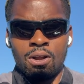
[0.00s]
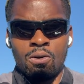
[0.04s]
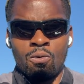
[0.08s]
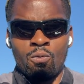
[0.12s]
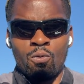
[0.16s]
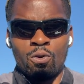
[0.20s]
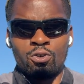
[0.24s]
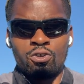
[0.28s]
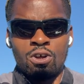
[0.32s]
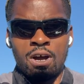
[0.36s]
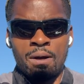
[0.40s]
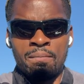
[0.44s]

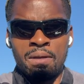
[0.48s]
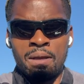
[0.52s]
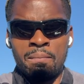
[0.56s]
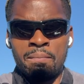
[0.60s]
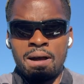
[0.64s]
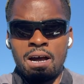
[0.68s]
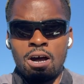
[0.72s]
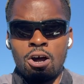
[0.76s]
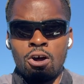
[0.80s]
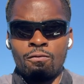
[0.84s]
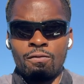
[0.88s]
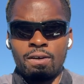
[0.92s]
What do I mean
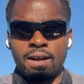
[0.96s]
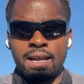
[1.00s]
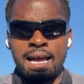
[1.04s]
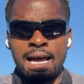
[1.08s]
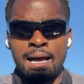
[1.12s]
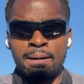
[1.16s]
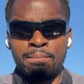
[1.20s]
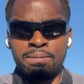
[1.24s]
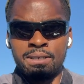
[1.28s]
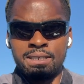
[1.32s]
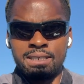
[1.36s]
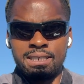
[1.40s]
by
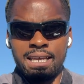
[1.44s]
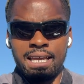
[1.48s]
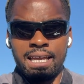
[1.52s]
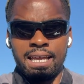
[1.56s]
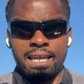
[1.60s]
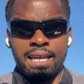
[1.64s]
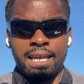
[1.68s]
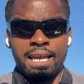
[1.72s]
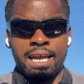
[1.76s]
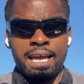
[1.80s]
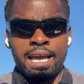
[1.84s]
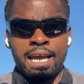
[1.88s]
overcompensate?
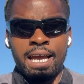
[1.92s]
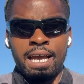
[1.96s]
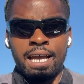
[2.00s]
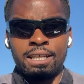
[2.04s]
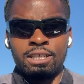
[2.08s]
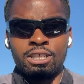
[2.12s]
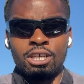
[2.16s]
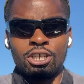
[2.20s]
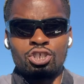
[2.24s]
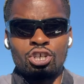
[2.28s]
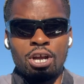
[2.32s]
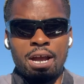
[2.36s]

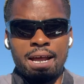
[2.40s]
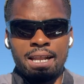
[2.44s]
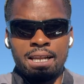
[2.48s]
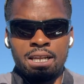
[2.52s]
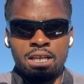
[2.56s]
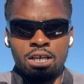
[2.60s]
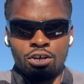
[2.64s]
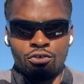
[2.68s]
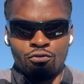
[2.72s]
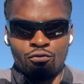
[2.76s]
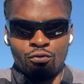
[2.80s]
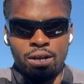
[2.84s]
They try to
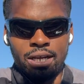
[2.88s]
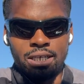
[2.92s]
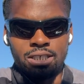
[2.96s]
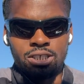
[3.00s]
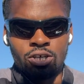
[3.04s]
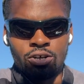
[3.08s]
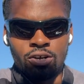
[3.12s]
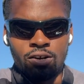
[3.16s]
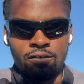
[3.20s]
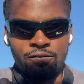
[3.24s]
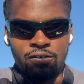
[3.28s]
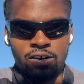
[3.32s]
look rich
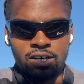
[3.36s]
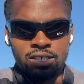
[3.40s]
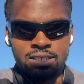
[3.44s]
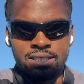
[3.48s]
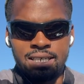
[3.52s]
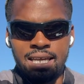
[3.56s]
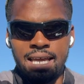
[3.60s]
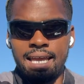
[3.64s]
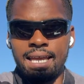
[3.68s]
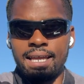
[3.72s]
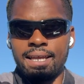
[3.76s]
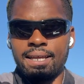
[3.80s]
on the first
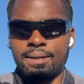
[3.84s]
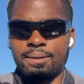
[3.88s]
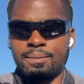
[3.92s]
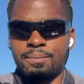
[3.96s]
date.